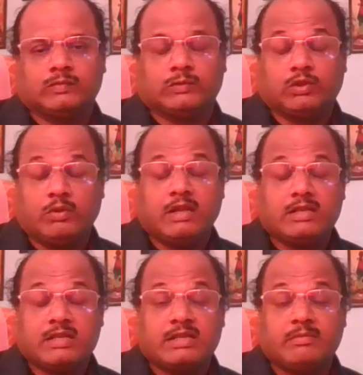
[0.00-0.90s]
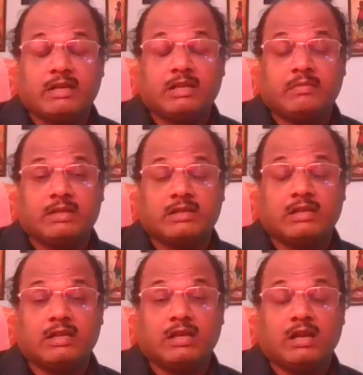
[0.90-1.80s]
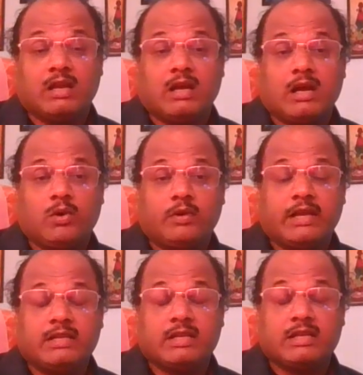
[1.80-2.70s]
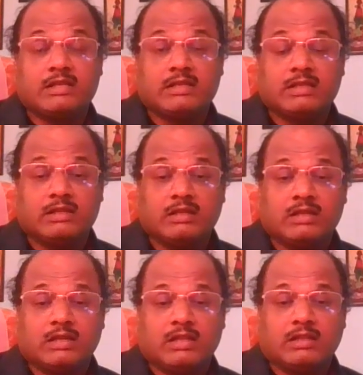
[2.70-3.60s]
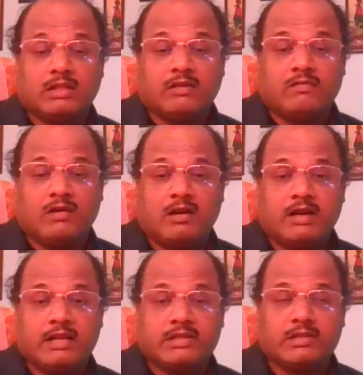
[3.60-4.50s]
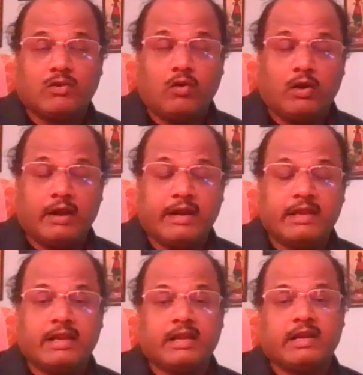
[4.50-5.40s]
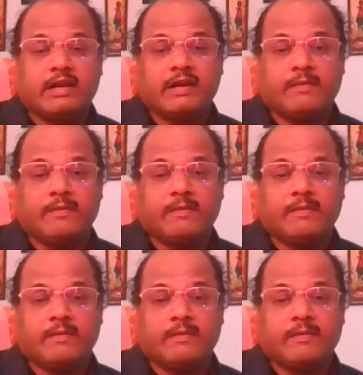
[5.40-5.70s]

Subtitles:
So you can just imagine basically how dangerous the world is already created.